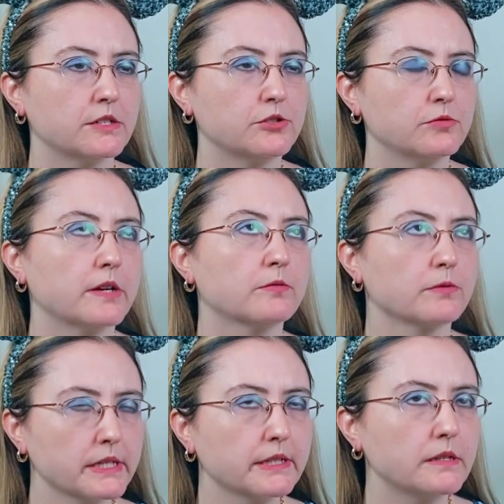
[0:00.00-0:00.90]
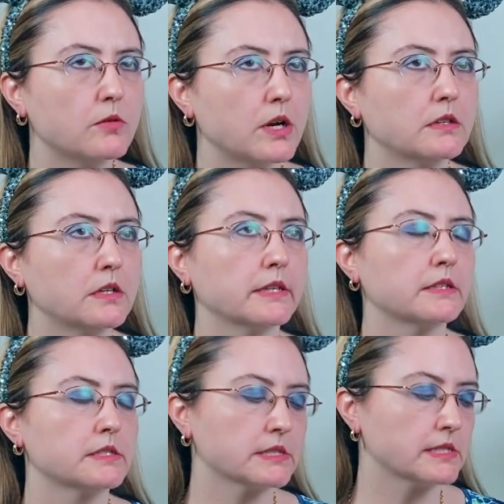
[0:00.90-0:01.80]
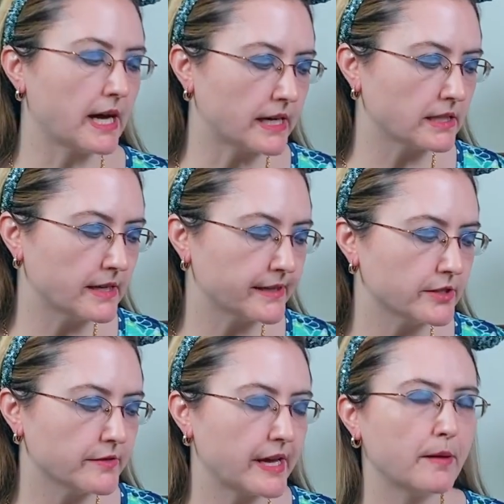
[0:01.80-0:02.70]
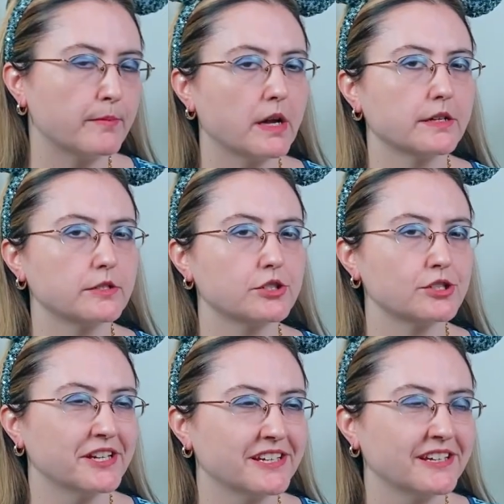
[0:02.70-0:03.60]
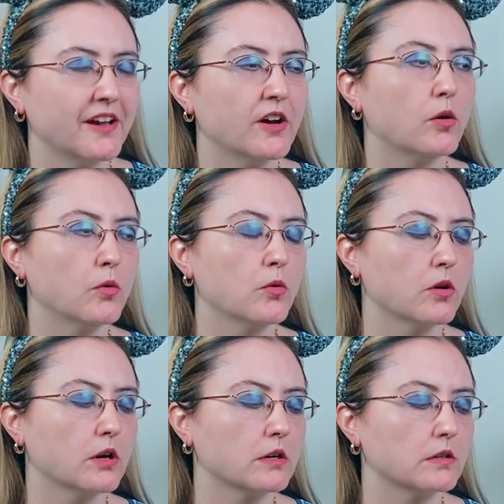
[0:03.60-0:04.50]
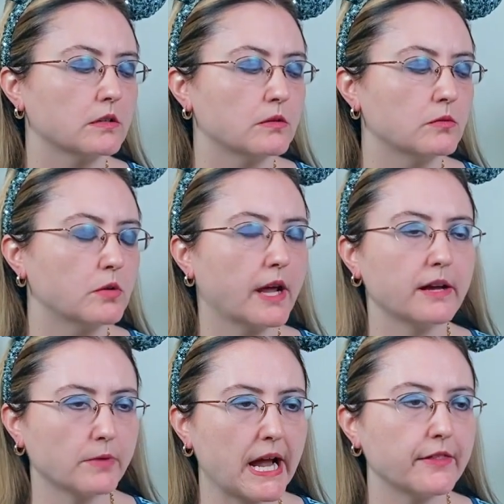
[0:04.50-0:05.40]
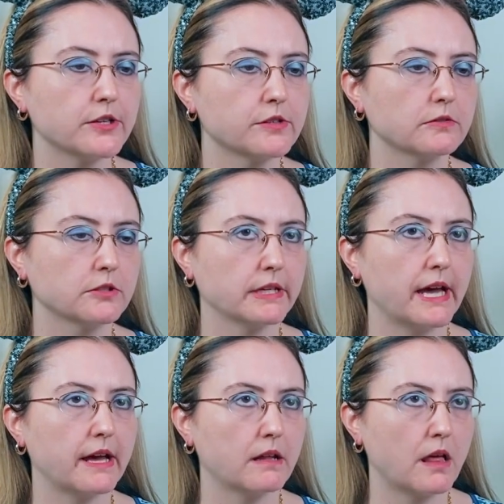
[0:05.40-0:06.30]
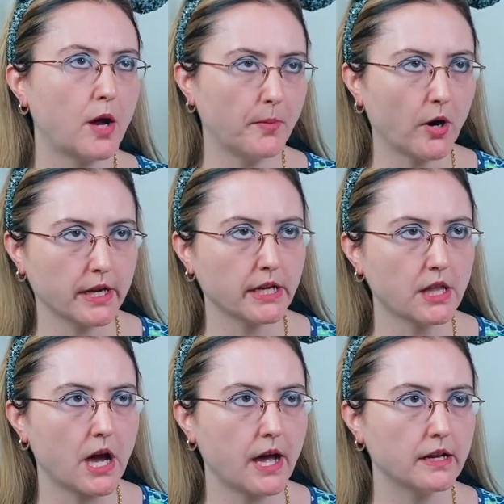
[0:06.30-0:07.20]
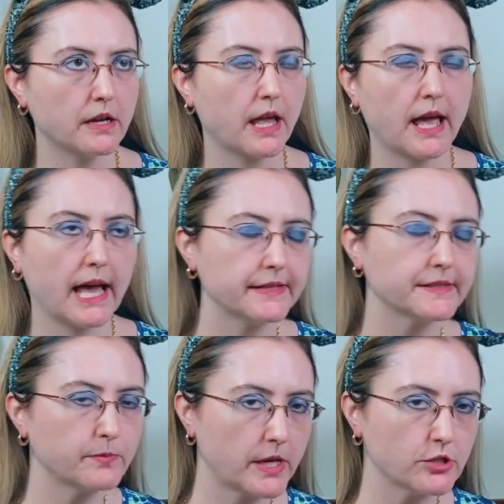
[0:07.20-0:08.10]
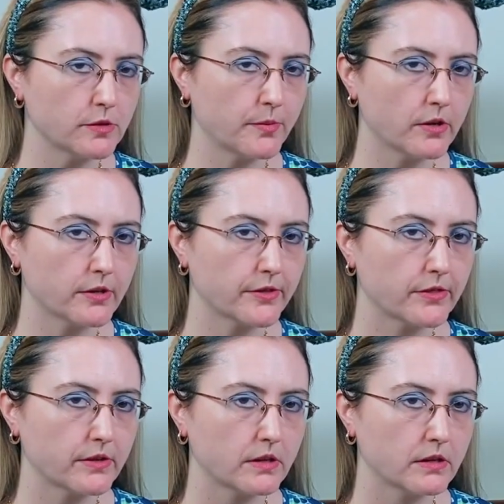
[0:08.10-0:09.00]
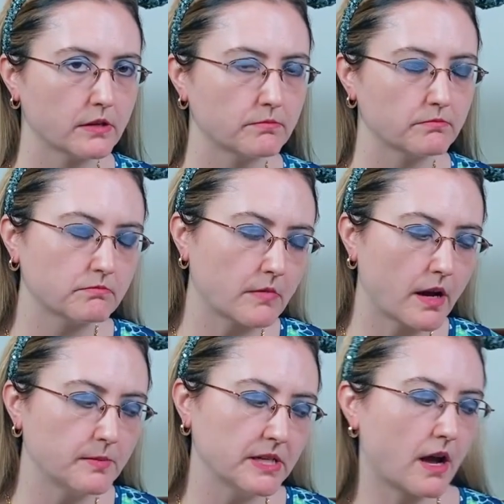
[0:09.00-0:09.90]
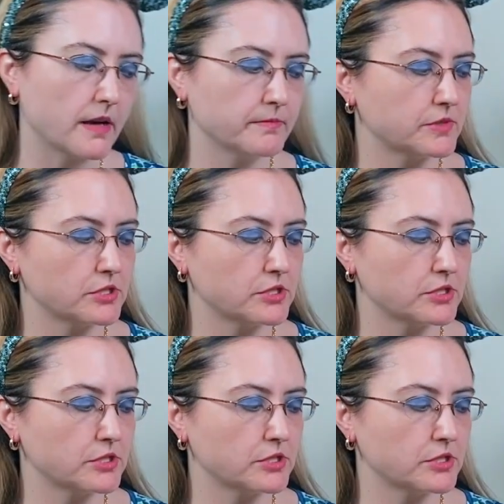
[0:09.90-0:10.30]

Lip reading: do I really want to look at the Skyliner that much? Or would I rather look at a parking lot and Spaceship Earth? I mean, I